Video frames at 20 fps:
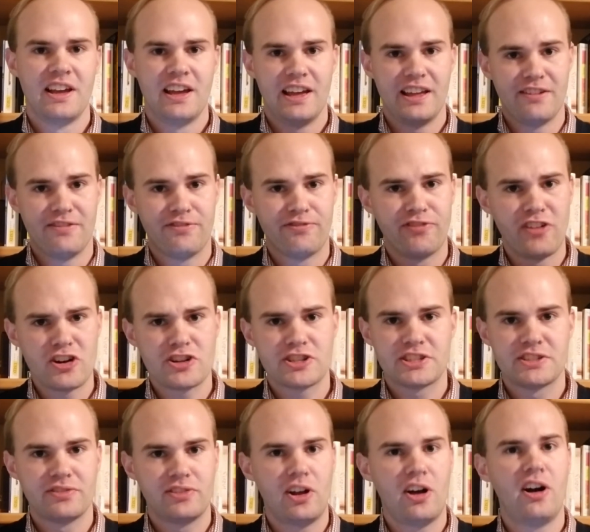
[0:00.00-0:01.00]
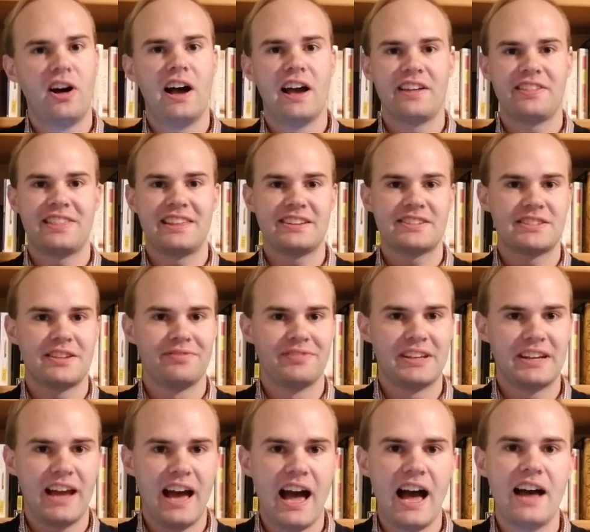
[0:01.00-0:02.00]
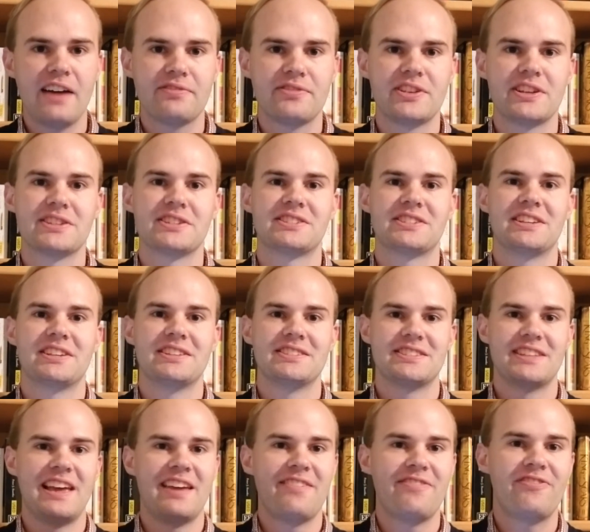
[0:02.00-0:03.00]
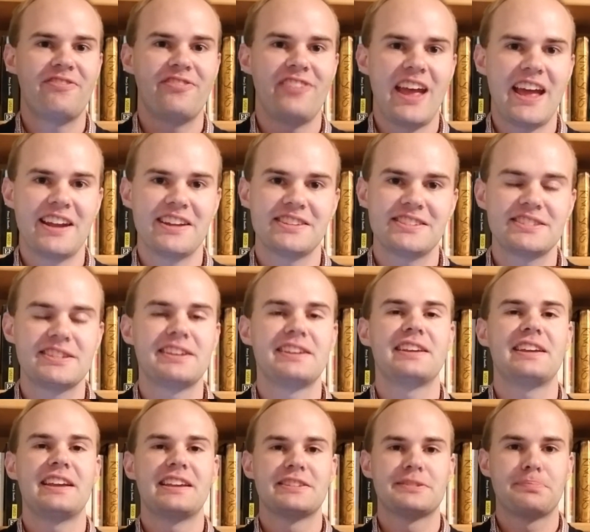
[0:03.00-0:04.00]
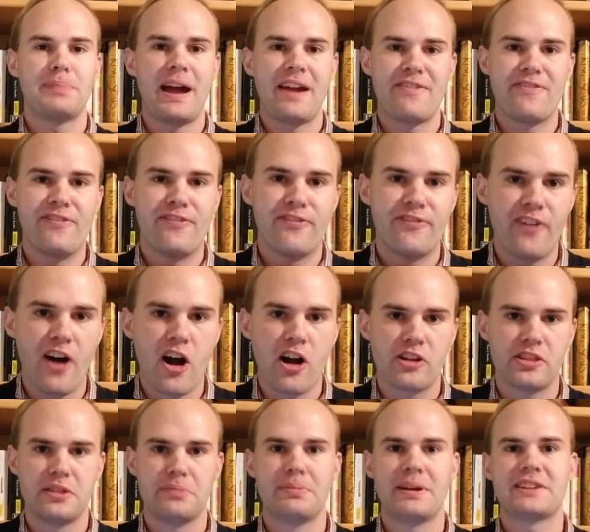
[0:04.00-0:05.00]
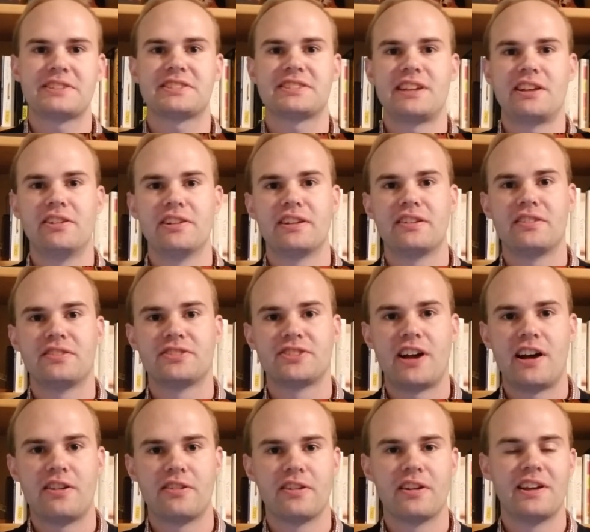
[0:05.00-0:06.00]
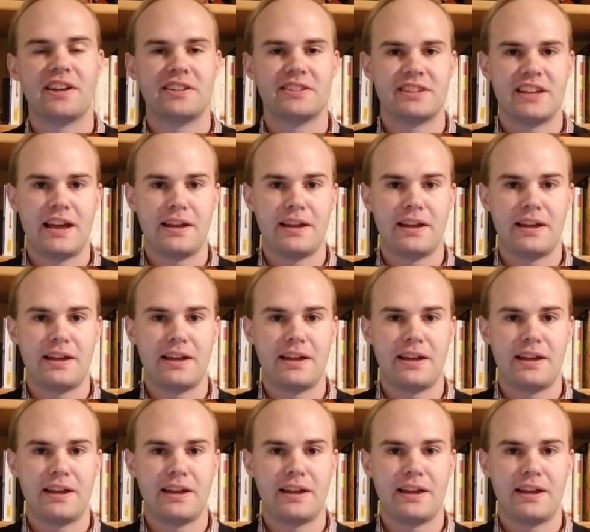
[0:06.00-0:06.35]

And first of all, I think something obvious is that fantasy is by far the best-selling genre in